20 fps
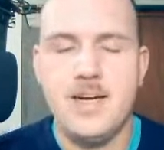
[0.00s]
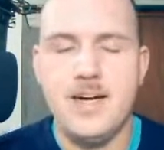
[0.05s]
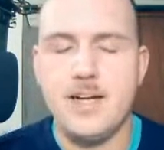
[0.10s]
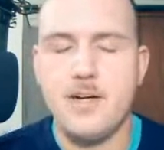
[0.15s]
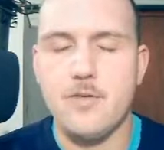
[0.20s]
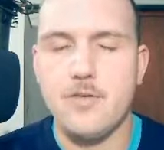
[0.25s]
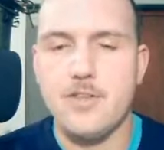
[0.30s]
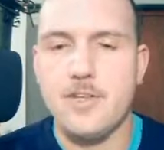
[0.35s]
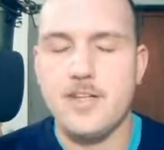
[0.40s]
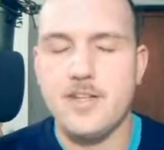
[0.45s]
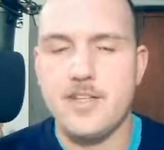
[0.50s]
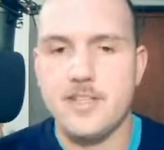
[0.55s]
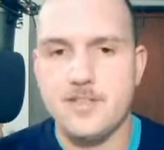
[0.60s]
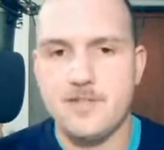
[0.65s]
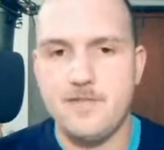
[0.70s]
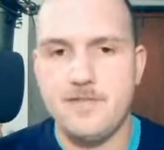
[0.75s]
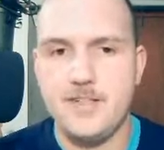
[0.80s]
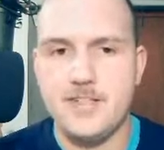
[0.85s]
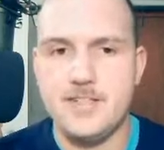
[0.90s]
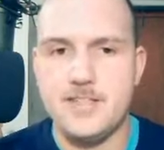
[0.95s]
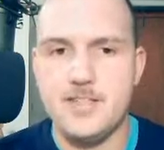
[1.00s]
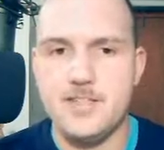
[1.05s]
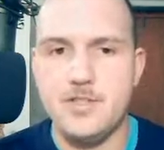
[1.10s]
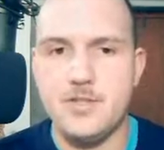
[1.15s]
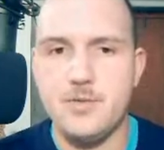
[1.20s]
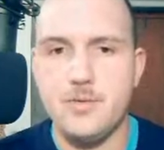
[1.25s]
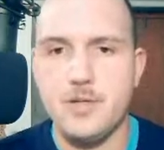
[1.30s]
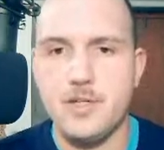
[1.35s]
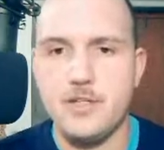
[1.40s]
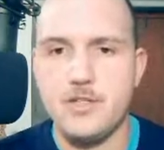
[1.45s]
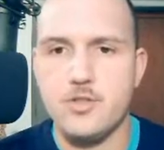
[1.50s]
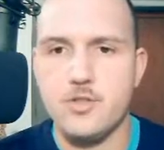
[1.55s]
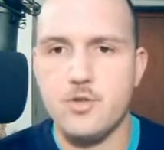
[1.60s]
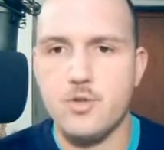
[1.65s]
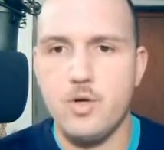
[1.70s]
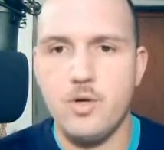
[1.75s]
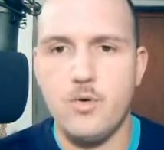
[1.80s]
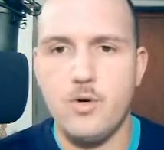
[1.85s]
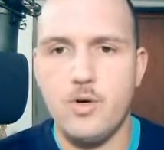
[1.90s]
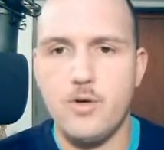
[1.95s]
I don't think this fits into a
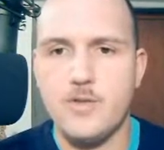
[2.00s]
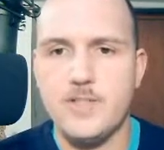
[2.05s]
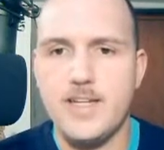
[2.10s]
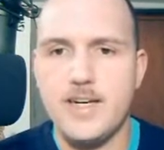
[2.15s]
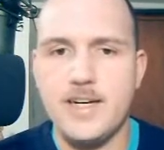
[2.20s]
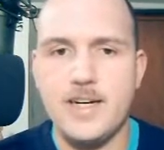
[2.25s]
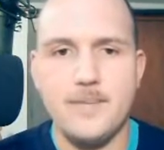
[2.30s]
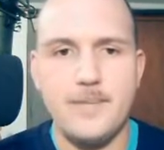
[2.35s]
control Rogue deck.